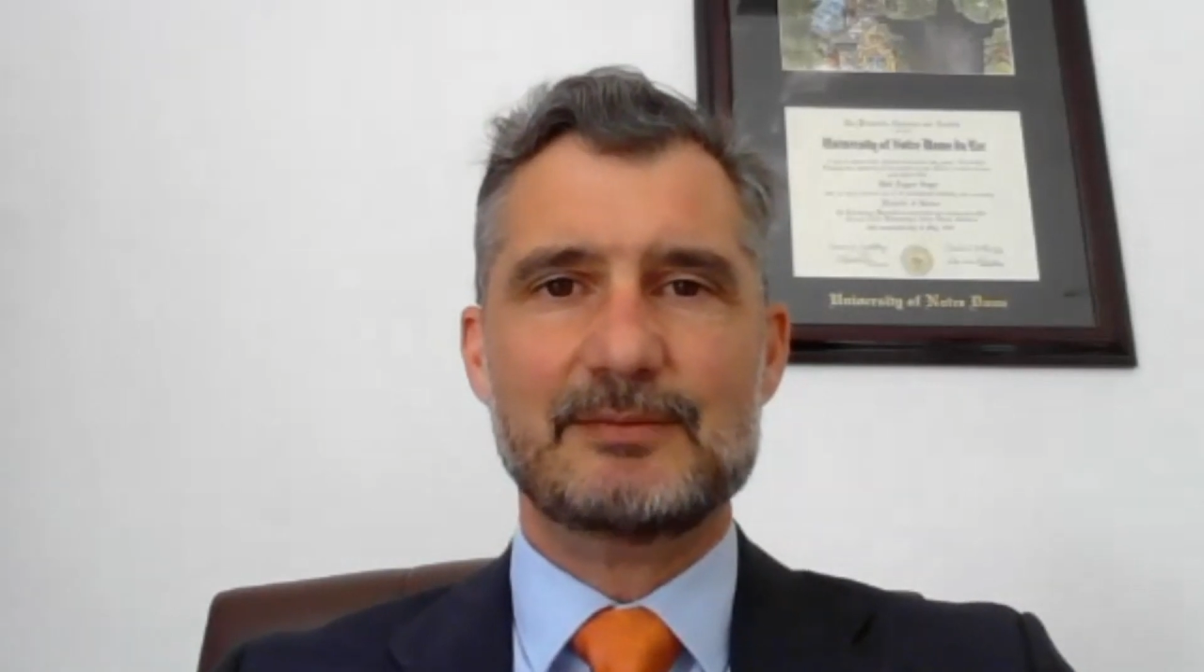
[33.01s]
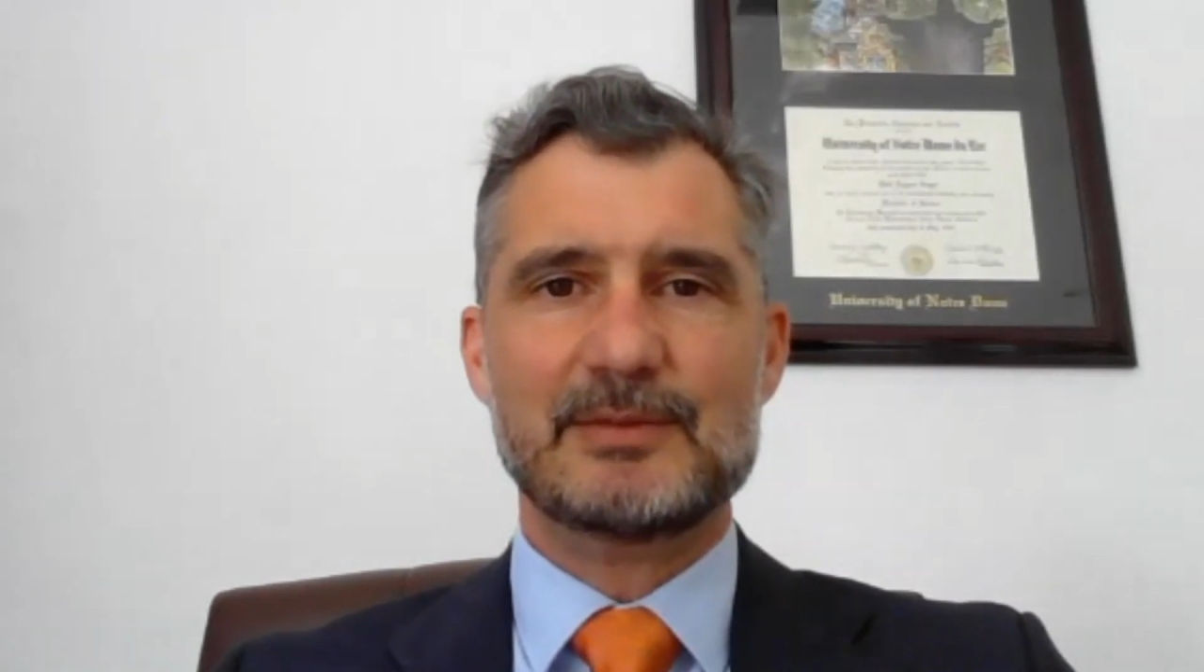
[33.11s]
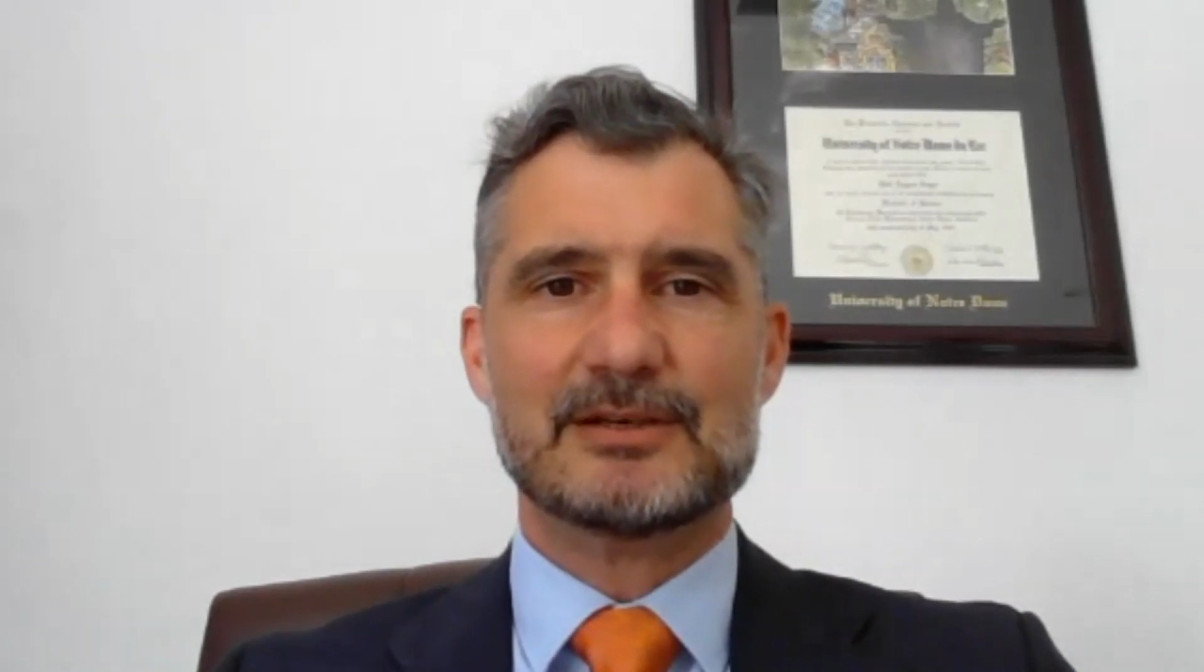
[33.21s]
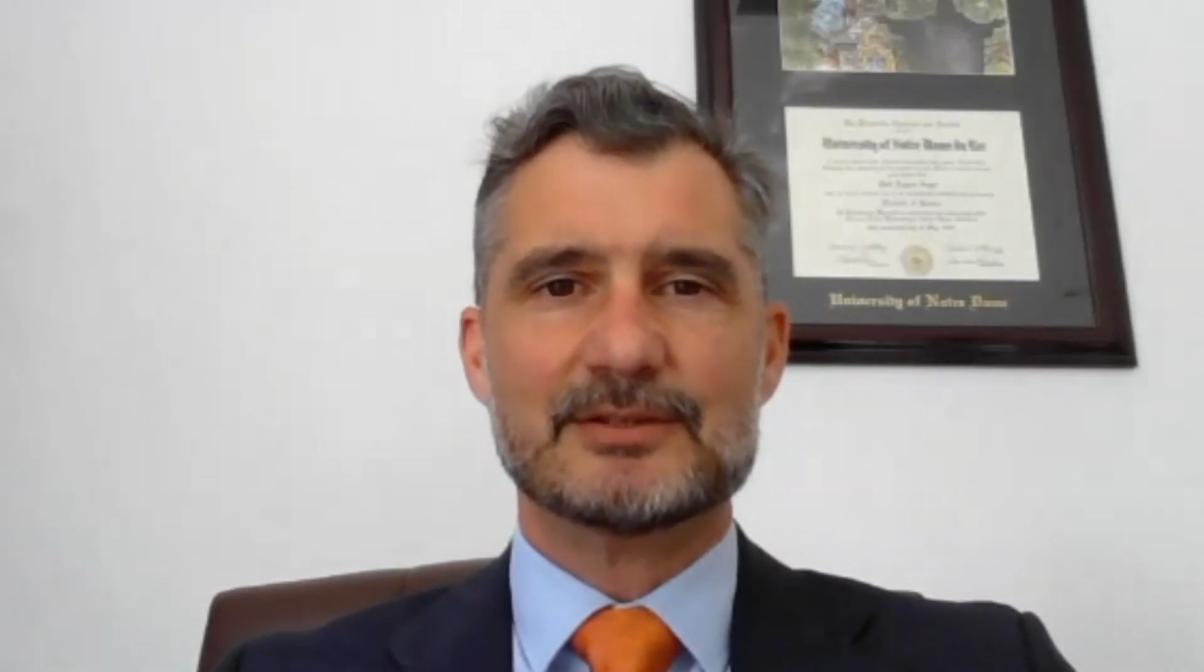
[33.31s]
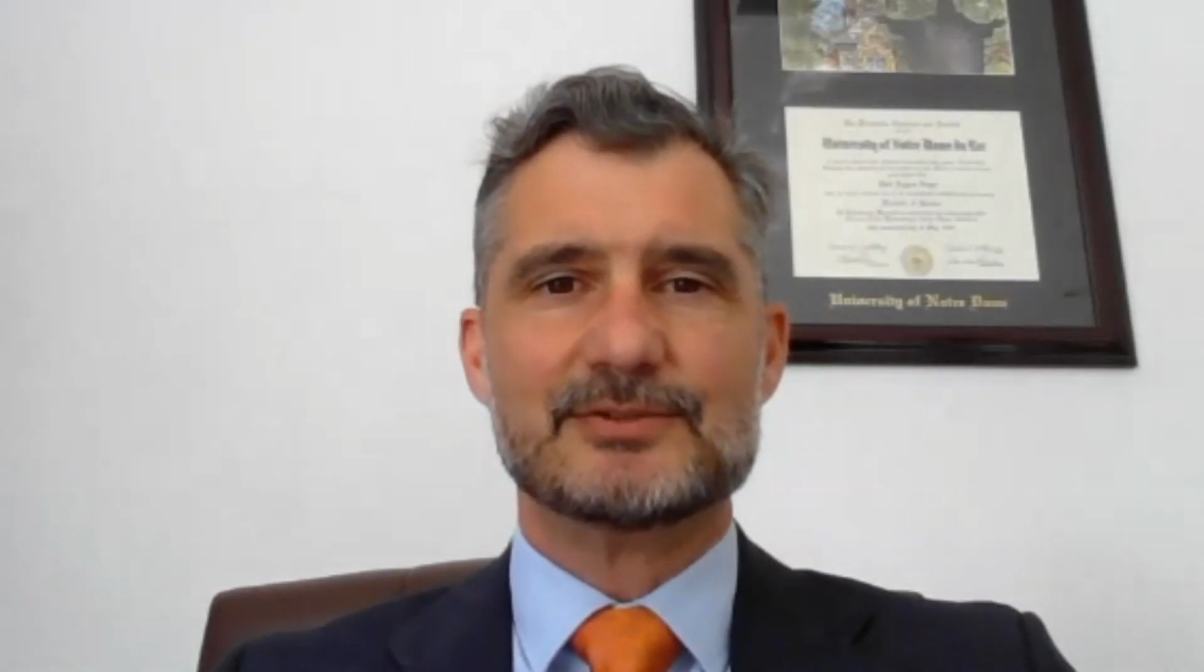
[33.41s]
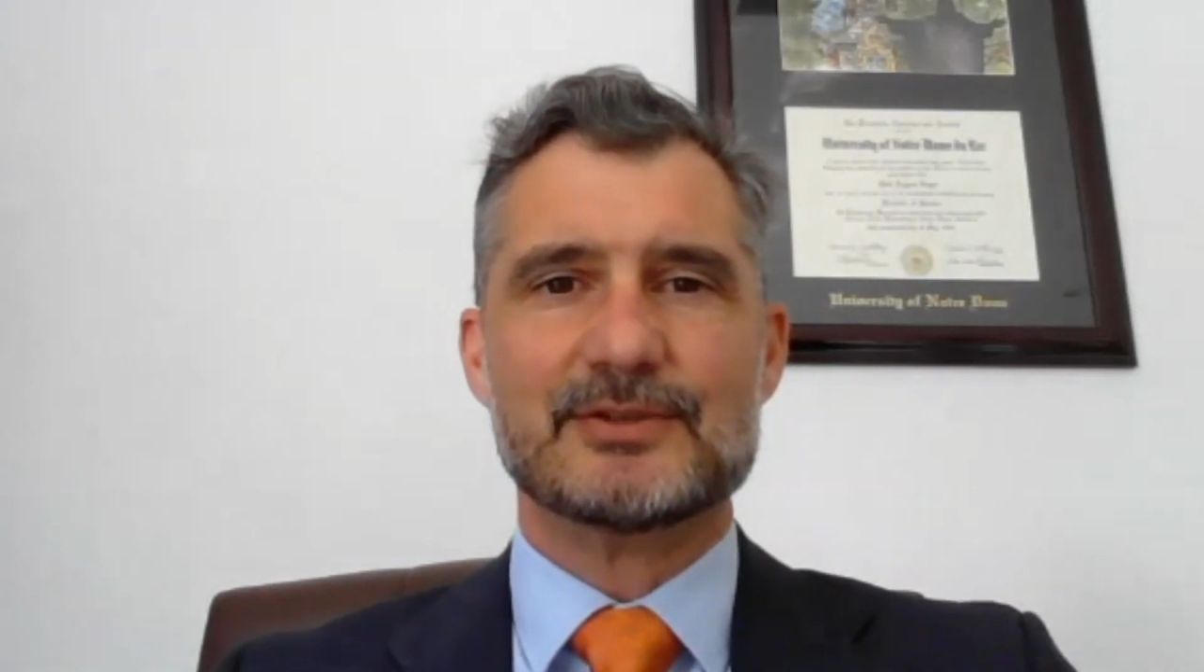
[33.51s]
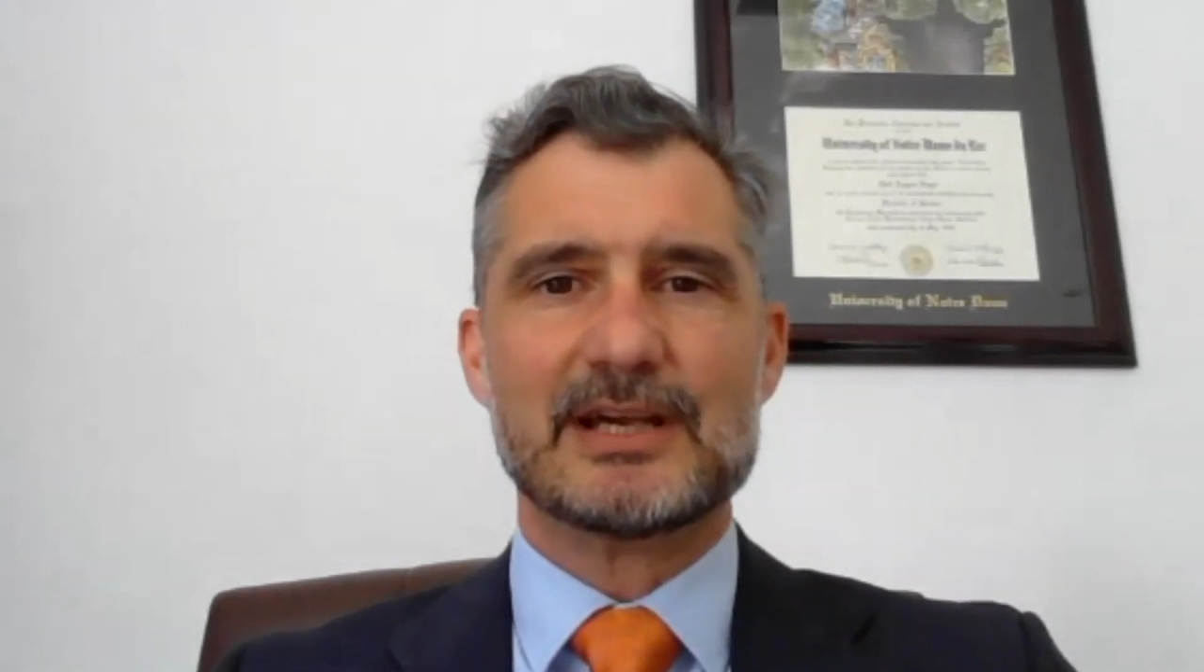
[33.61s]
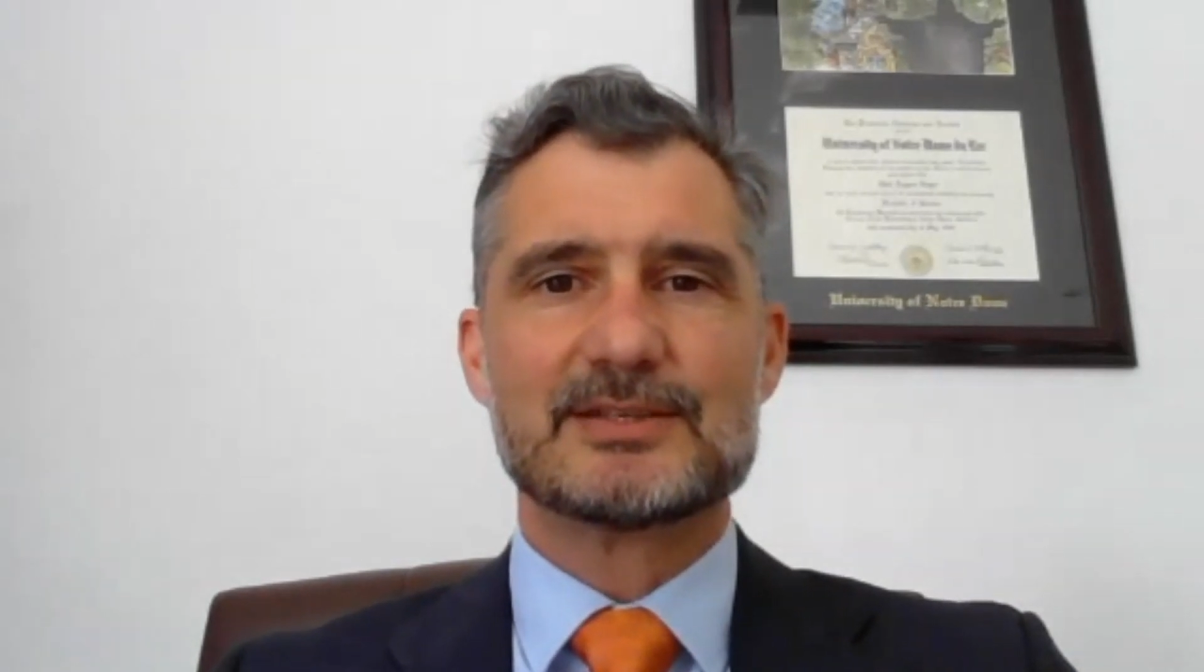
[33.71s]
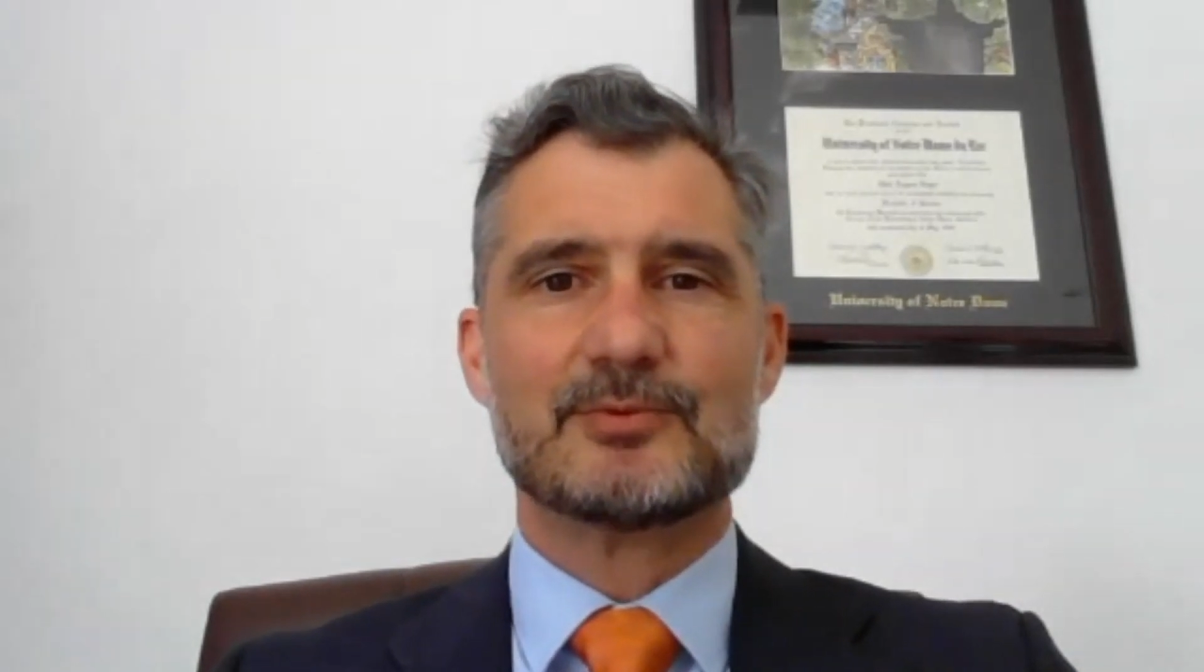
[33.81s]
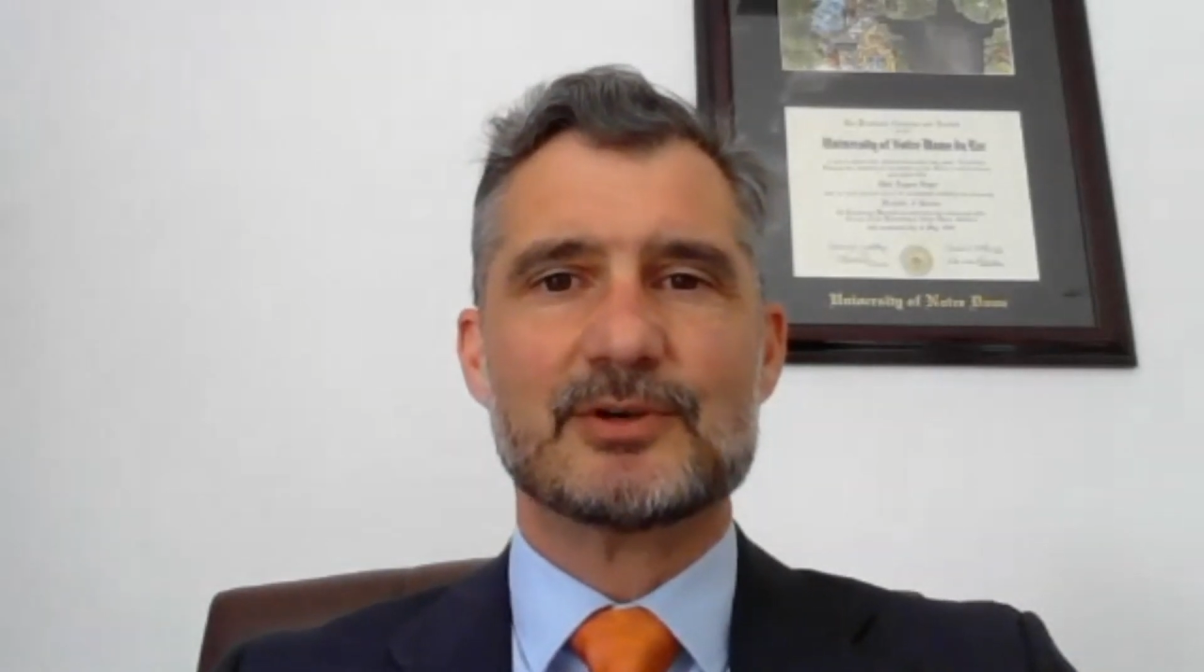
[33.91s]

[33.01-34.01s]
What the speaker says: email address